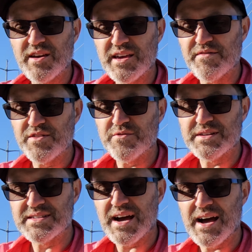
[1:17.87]
even though
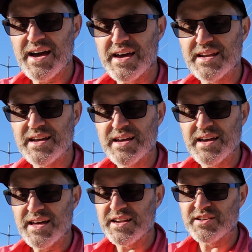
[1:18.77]
it died,
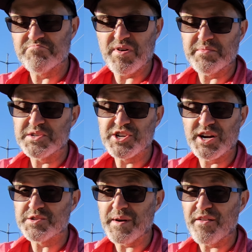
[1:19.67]
and it could probably
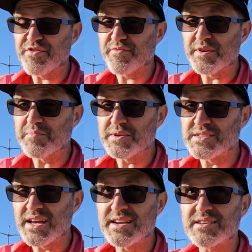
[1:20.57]
charge about
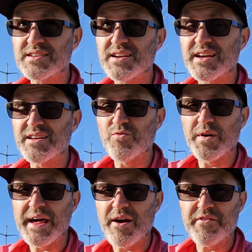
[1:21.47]
3% in
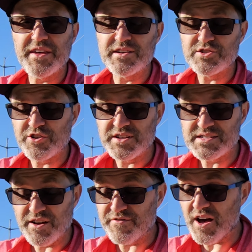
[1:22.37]
1 hour and then turn
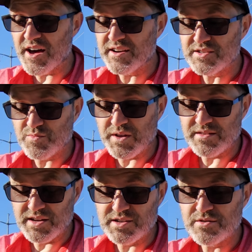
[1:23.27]
itself on is what
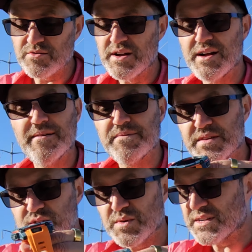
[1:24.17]
they do.
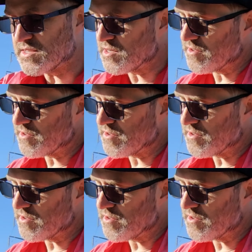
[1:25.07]
This one doesn't do